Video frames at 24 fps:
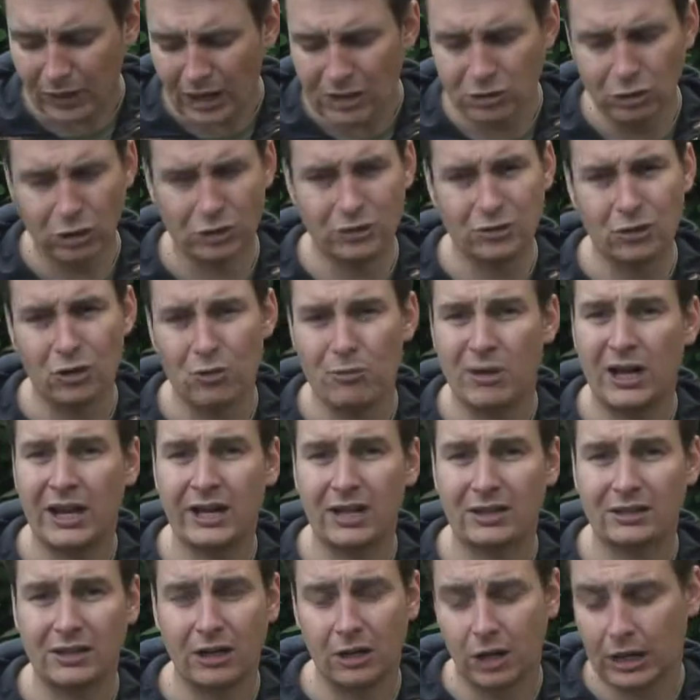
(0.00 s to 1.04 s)
not too many,
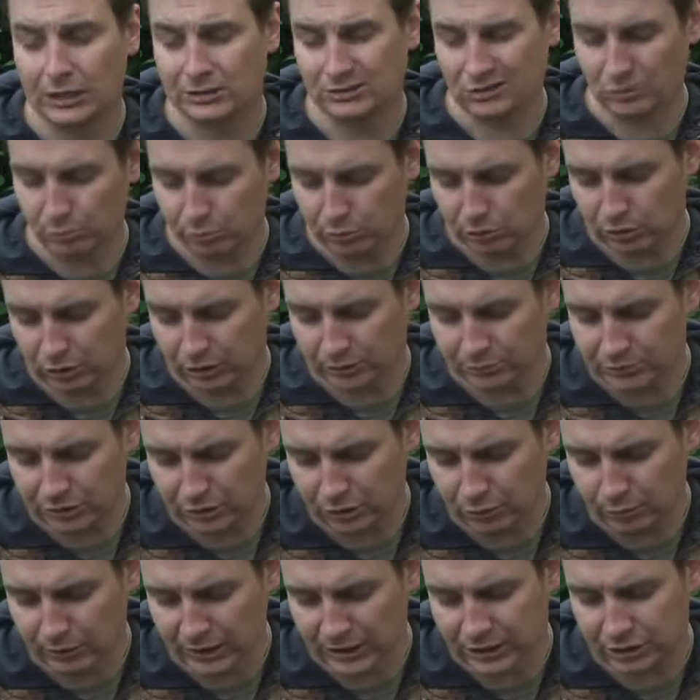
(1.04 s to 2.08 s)
I don't like to spoil them
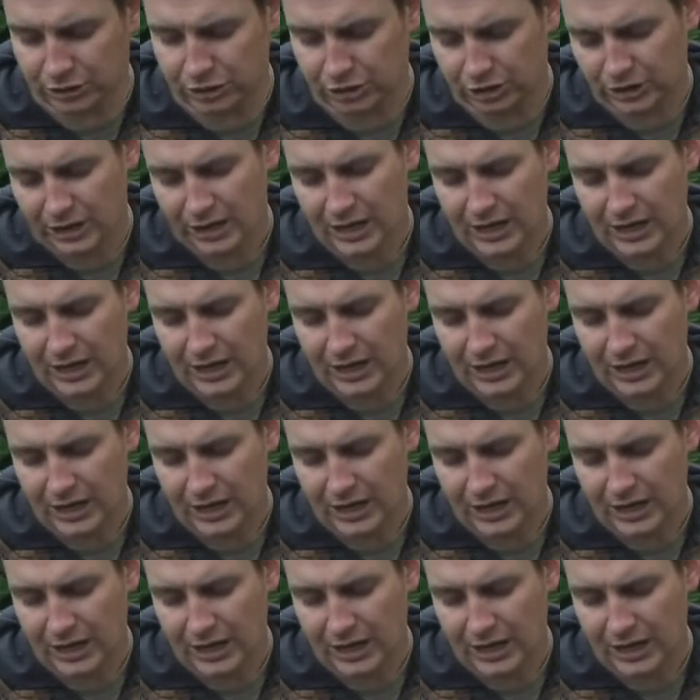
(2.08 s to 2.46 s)
too much.